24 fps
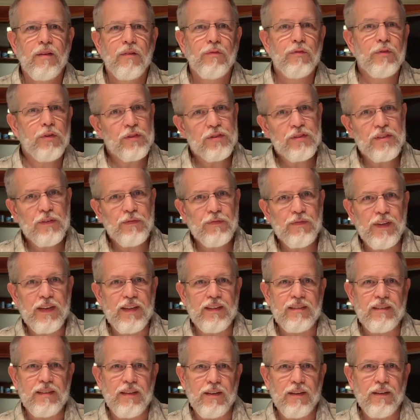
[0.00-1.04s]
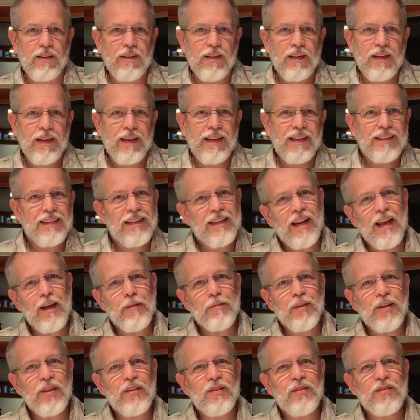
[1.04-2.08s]
Fruits and Figs here. Today I'm
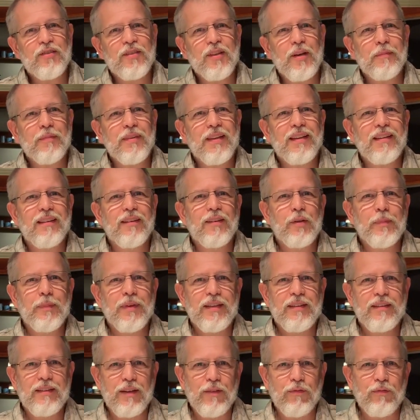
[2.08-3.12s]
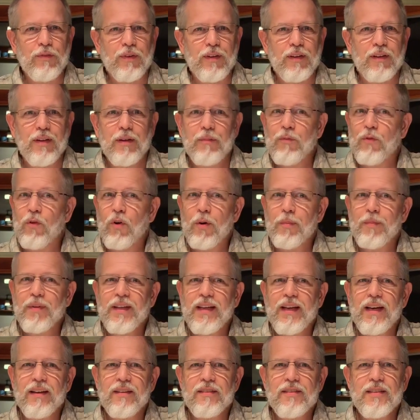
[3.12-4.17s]
going to do something a little bit different. I'm
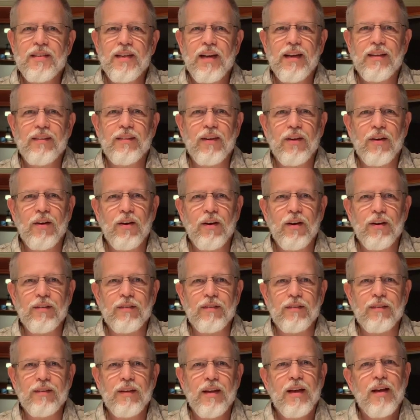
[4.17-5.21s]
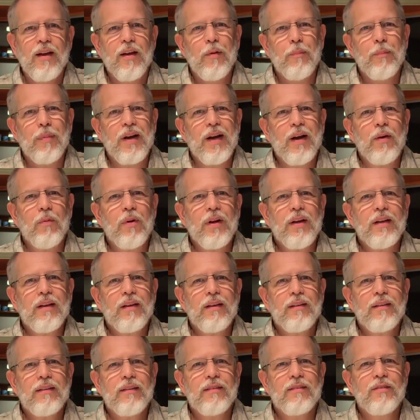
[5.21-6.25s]
normally outside in the garden, but I want
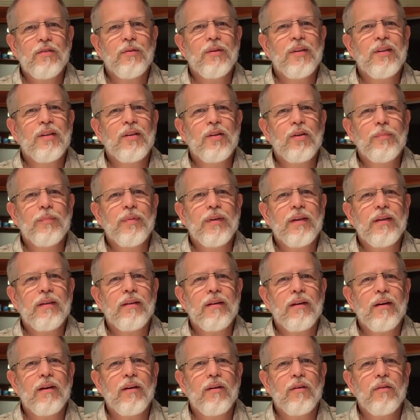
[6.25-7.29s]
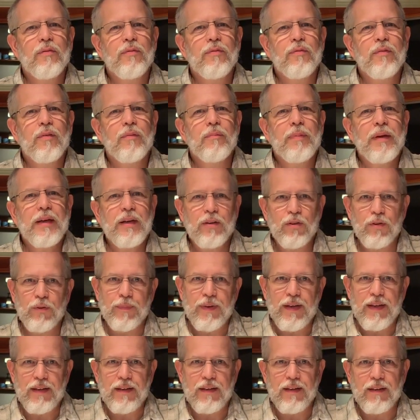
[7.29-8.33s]
to do a little bit of pickle
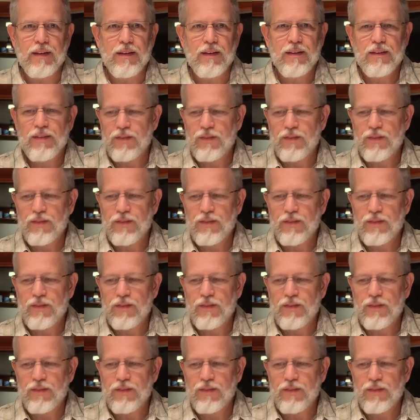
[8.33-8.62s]
making.